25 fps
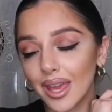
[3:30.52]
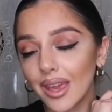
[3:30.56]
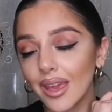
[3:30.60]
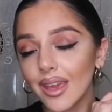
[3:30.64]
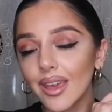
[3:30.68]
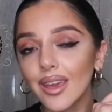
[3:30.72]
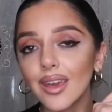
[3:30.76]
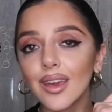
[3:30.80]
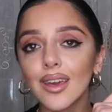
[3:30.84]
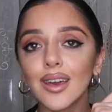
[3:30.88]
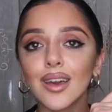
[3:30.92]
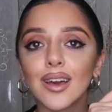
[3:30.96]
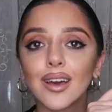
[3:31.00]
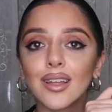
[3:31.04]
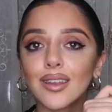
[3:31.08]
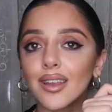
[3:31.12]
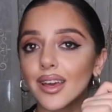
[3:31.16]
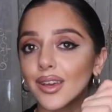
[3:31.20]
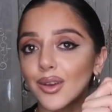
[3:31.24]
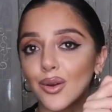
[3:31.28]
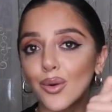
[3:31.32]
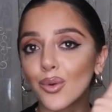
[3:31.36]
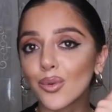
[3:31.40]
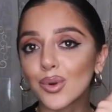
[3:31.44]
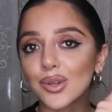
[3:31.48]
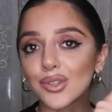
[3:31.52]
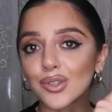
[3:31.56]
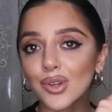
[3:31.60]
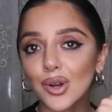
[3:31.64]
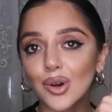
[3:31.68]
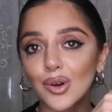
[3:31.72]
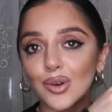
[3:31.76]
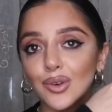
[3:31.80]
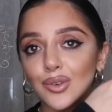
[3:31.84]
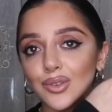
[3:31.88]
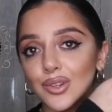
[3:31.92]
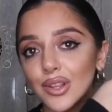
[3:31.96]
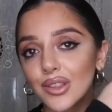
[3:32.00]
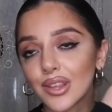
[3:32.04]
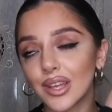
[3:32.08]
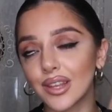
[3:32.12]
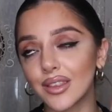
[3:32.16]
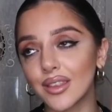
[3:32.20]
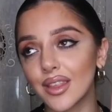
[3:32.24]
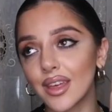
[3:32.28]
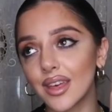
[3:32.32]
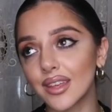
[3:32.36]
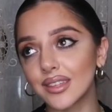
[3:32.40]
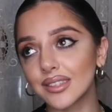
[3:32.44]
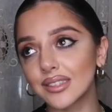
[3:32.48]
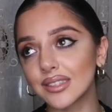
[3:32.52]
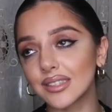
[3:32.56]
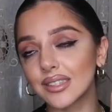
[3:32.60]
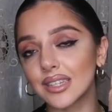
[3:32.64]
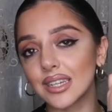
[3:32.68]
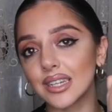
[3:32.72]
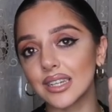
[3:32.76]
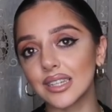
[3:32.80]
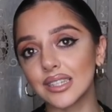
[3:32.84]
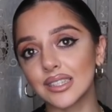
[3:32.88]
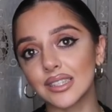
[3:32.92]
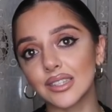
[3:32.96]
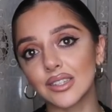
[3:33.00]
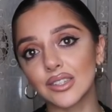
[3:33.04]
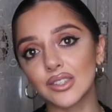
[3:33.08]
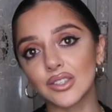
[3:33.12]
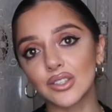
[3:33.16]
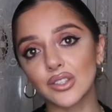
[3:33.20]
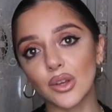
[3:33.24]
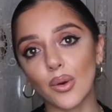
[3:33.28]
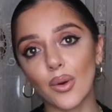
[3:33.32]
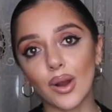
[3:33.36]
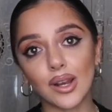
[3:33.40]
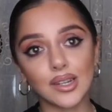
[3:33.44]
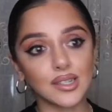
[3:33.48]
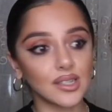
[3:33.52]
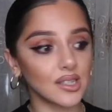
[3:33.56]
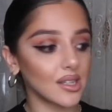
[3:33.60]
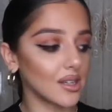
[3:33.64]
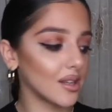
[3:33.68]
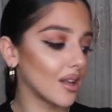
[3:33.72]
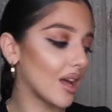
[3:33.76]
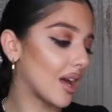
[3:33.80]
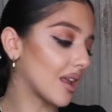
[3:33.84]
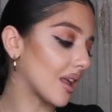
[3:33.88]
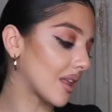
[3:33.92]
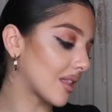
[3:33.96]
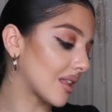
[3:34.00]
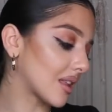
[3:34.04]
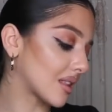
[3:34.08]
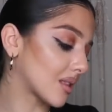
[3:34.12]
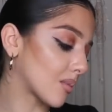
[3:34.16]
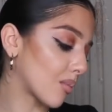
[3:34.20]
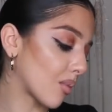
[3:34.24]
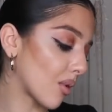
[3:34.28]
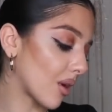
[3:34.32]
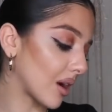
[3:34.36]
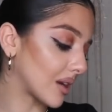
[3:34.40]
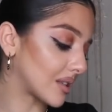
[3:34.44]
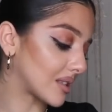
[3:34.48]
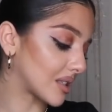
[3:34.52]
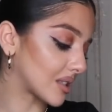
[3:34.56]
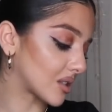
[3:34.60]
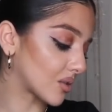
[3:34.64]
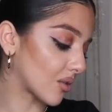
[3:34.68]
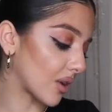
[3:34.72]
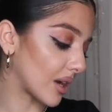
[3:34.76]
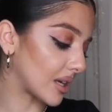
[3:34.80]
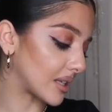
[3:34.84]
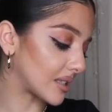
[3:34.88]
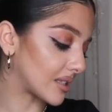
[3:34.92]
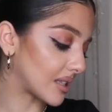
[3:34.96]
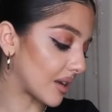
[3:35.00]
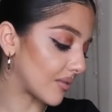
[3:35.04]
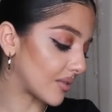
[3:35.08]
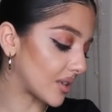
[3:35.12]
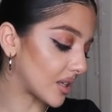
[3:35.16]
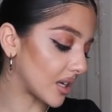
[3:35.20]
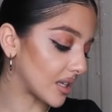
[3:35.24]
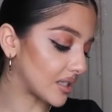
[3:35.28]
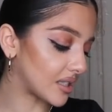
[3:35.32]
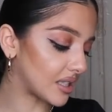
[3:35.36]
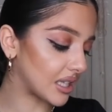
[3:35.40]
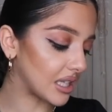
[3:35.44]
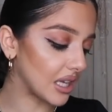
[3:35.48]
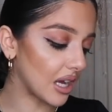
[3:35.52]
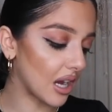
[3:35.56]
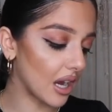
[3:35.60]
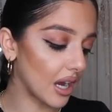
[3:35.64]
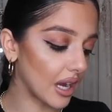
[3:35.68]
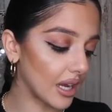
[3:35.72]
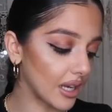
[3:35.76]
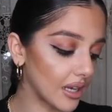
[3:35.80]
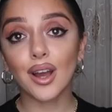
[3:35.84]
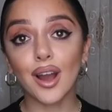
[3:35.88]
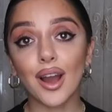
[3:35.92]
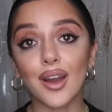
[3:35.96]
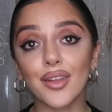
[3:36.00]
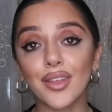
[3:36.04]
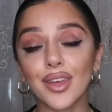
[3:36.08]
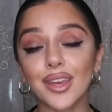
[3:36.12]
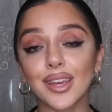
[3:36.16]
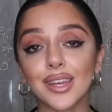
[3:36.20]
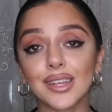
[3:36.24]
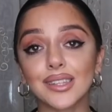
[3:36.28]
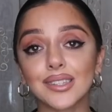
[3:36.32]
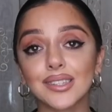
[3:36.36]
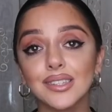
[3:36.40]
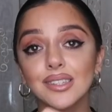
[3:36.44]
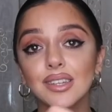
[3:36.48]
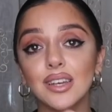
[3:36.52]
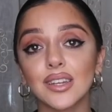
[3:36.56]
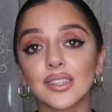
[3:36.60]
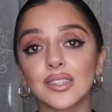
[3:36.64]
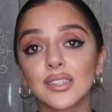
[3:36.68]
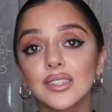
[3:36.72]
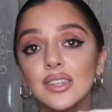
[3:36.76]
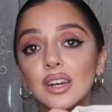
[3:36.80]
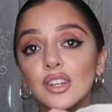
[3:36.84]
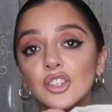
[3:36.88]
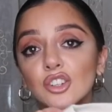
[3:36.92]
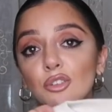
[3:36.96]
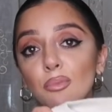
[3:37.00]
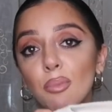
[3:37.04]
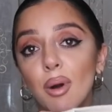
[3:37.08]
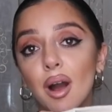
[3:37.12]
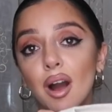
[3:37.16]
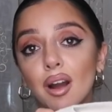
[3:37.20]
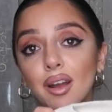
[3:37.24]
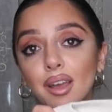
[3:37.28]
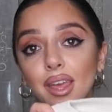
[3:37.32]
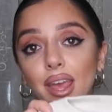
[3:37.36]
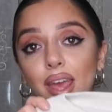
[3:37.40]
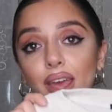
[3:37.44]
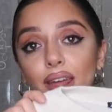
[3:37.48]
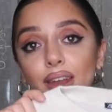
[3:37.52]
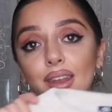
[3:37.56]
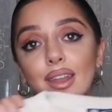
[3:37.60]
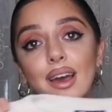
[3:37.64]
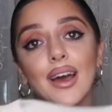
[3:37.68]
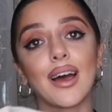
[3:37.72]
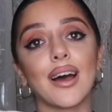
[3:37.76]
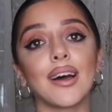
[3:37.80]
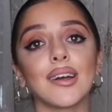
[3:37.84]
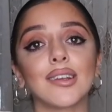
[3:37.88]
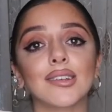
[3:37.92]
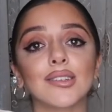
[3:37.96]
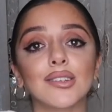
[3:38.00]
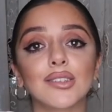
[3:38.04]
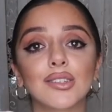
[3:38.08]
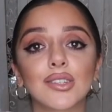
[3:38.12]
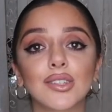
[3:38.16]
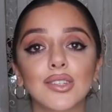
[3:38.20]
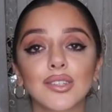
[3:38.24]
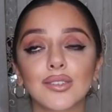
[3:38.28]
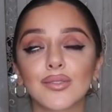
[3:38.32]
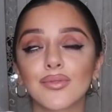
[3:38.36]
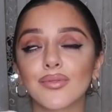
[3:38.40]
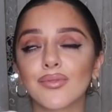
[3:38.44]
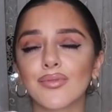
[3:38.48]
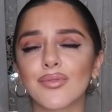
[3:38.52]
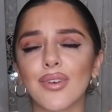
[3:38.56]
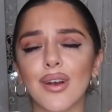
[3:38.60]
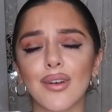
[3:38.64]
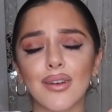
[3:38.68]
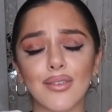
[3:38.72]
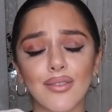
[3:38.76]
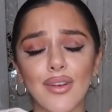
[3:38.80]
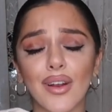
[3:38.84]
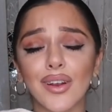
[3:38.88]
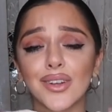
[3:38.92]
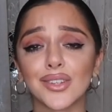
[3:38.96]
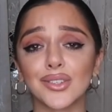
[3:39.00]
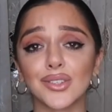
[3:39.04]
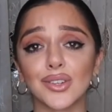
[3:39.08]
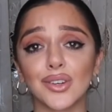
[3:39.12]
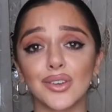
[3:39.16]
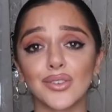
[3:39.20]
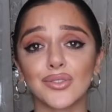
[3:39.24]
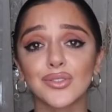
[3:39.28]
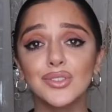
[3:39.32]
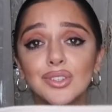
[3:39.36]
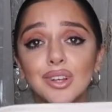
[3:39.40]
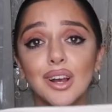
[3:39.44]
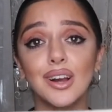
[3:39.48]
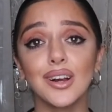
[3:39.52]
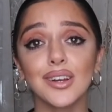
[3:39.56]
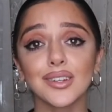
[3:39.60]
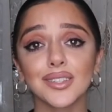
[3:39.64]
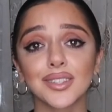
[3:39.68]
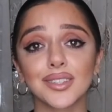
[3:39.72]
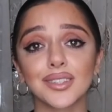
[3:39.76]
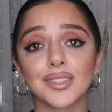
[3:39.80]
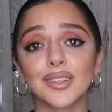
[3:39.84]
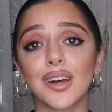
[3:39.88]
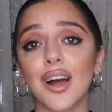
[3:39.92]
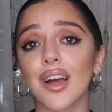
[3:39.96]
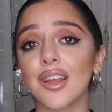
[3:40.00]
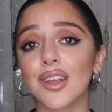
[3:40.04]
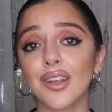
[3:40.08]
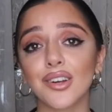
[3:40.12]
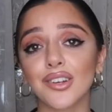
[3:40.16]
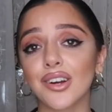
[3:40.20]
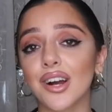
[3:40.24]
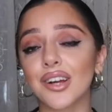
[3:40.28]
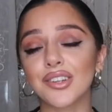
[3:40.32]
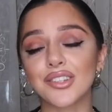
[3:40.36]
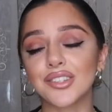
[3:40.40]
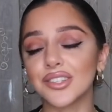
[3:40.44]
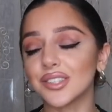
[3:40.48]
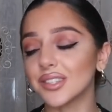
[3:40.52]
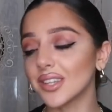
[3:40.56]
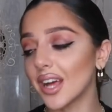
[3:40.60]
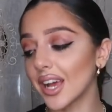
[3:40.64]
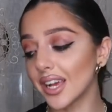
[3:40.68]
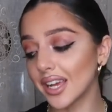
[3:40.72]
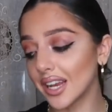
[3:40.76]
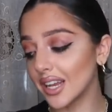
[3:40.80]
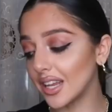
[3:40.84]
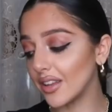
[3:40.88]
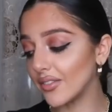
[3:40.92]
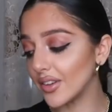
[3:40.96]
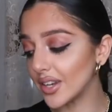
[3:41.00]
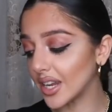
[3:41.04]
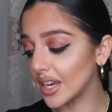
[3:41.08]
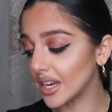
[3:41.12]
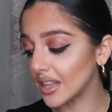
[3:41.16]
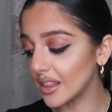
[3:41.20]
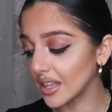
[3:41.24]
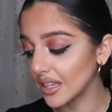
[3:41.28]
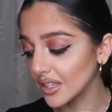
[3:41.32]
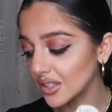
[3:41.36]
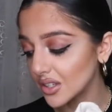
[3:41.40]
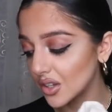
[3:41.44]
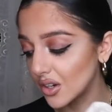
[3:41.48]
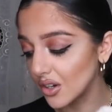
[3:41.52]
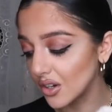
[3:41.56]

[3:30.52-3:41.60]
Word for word: me, like you're always cold, then this is so ideal. And I think the price is great, seven ninety-nine. I think it's such a bargain, and very, very soft, guys. I love, I just, I can live in anything